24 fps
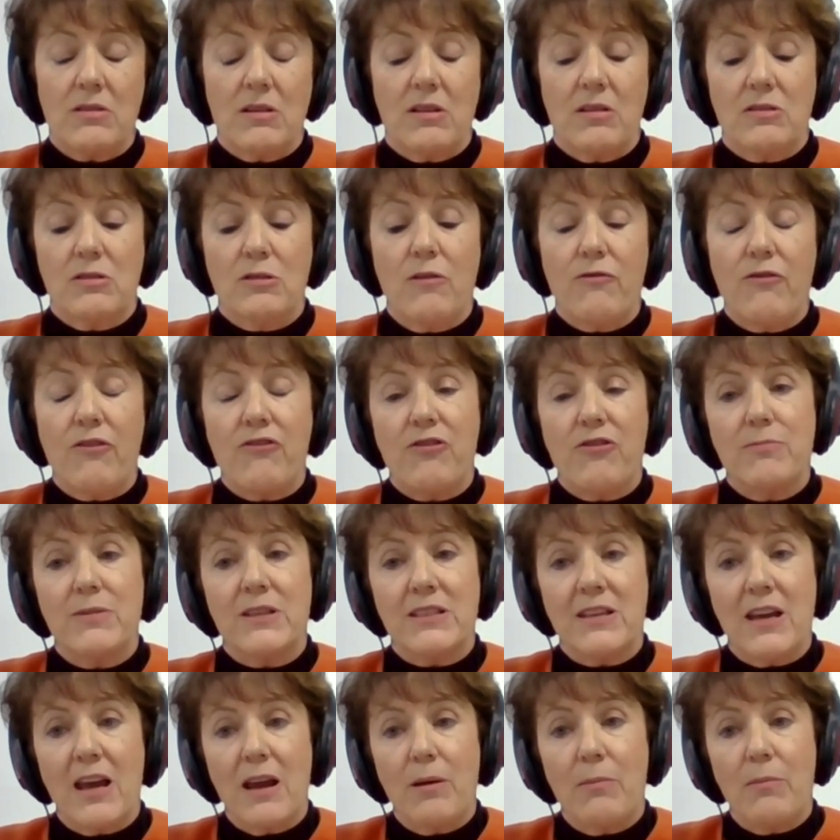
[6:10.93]
suffer from the
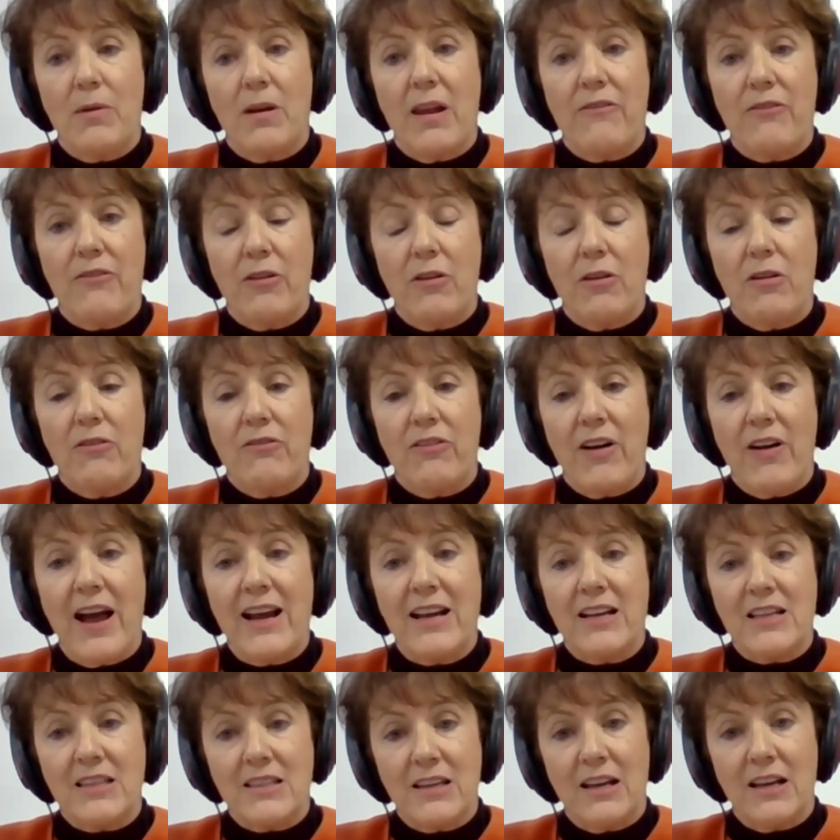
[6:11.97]
same level of
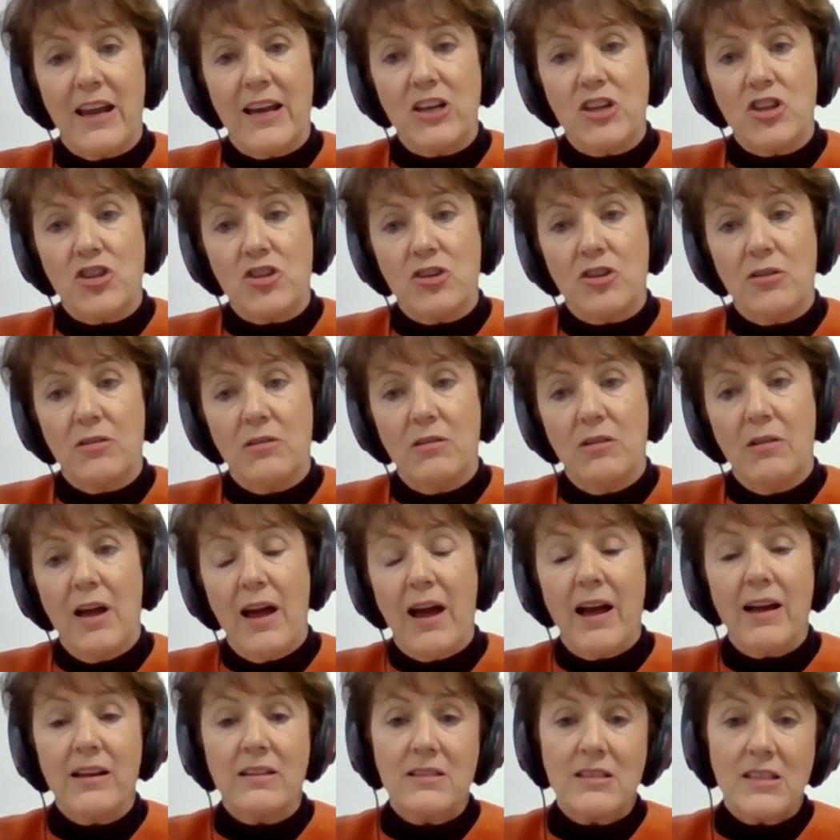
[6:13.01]
isolation
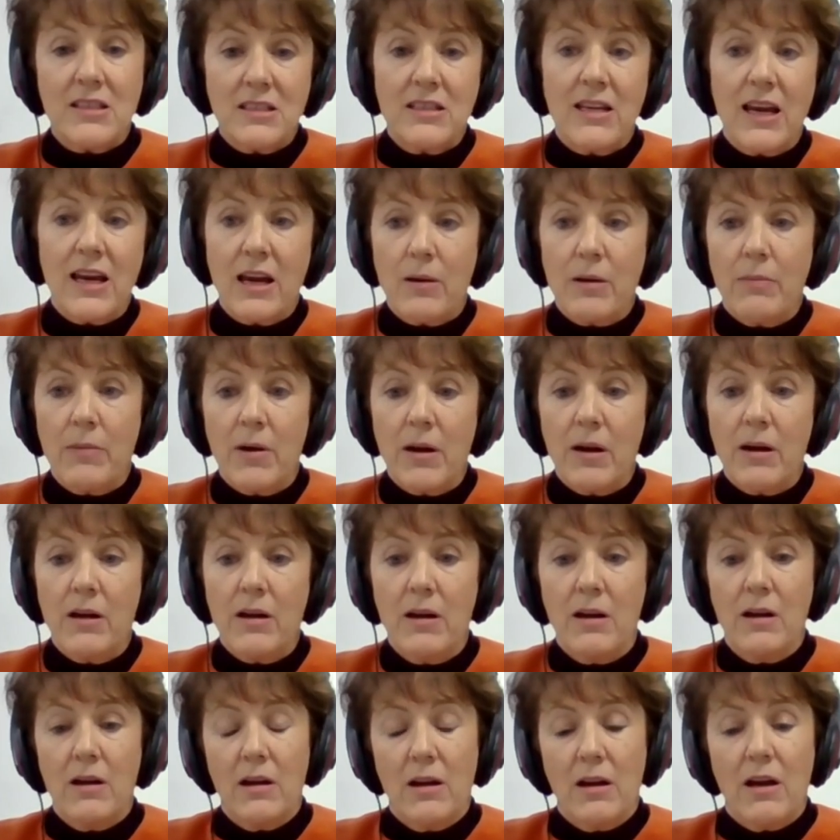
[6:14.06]
and
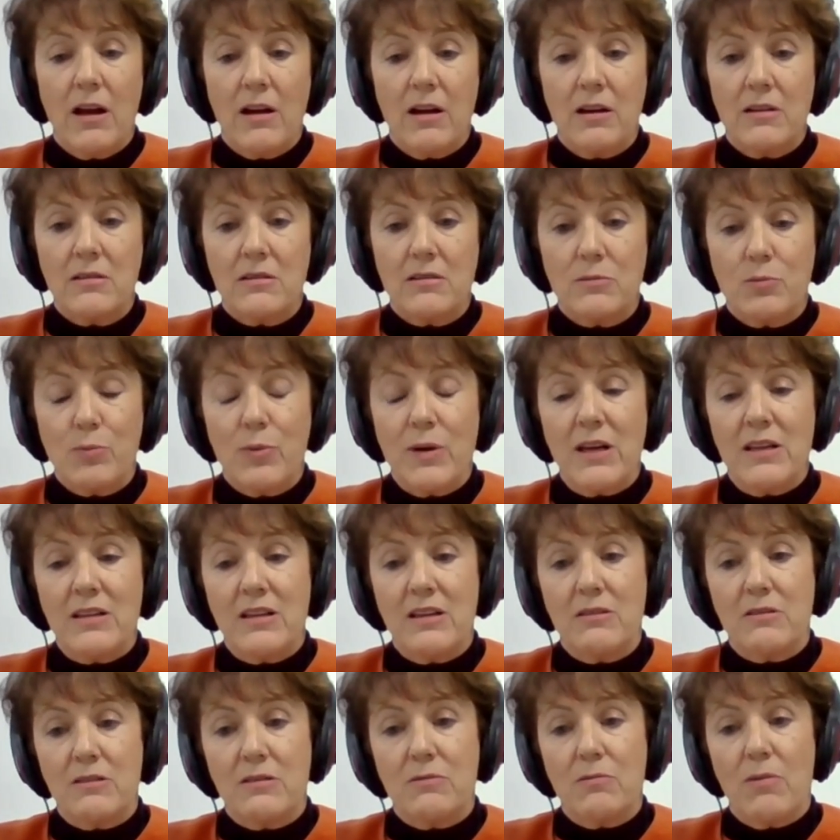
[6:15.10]
stigma as we
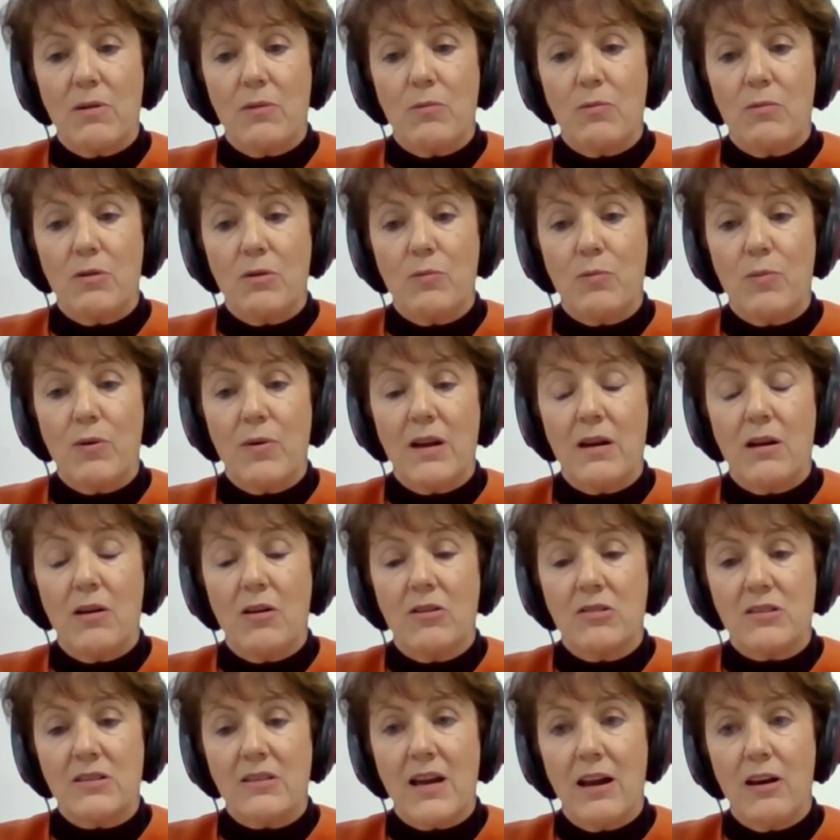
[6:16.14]
did when we
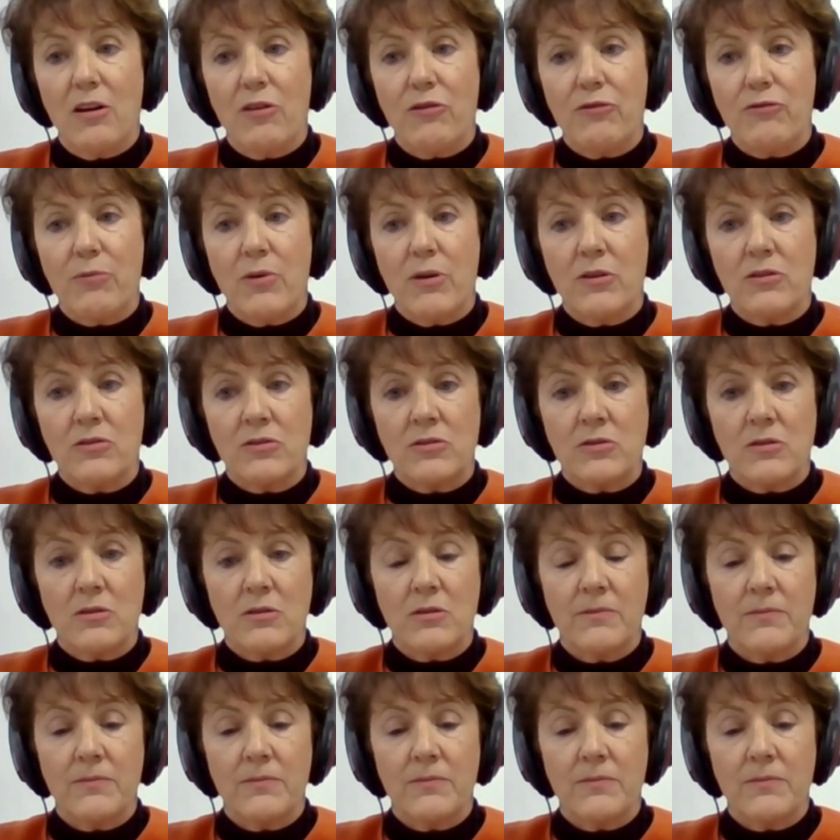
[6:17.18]
lost our loved ones.